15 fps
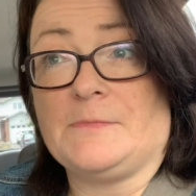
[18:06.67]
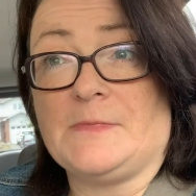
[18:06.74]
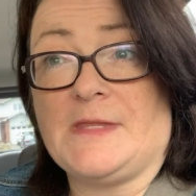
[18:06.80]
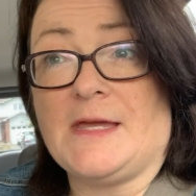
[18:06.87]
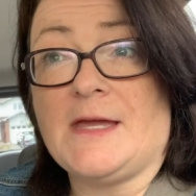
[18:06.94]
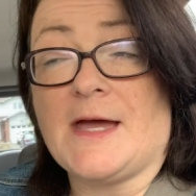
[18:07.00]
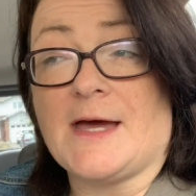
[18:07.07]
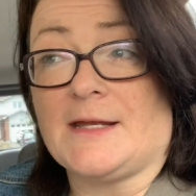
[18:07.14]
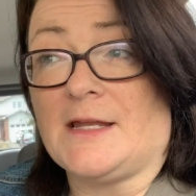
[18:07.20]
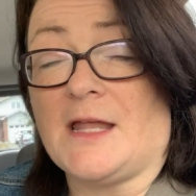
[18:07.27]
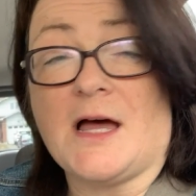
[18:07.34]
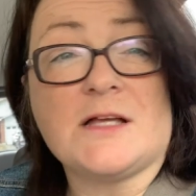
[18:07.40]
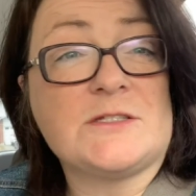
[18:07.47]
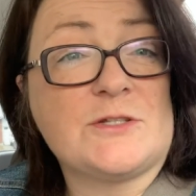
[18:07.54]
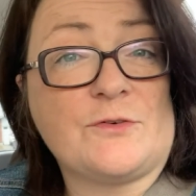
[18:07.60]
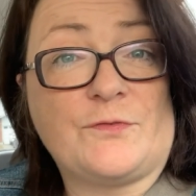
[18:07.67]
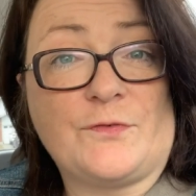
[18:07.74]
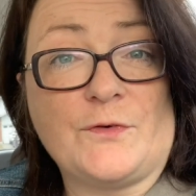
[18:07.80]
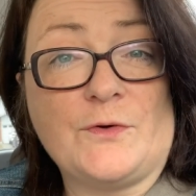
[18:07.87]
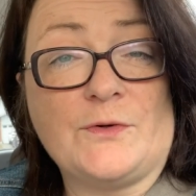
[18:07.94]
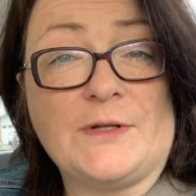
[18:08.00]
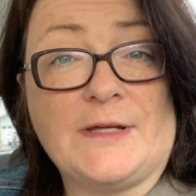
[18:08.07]
they had lots of
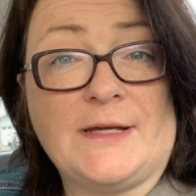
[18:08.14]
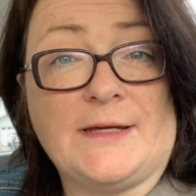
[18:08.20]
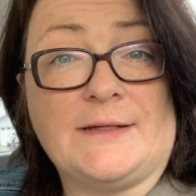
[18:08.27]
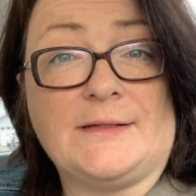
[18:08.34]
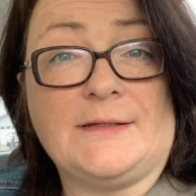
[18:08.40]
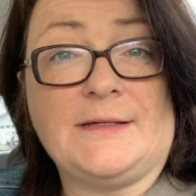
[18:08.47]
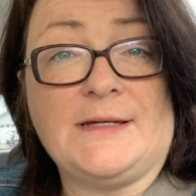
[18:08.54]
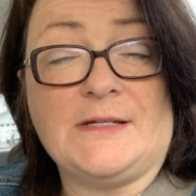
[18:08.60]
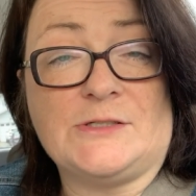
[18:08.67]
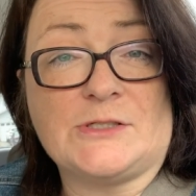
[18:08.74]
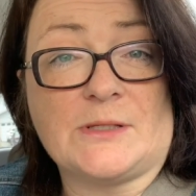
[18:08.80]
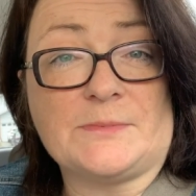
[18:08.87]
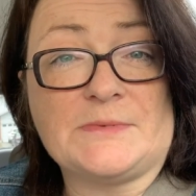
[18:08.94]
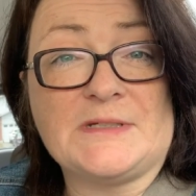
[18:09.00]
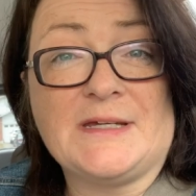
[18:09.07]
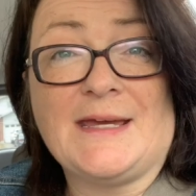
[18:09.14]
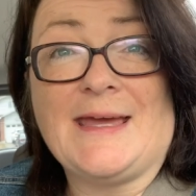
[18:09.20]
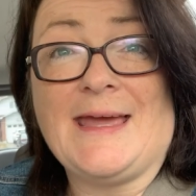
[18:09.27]
food in Egypt,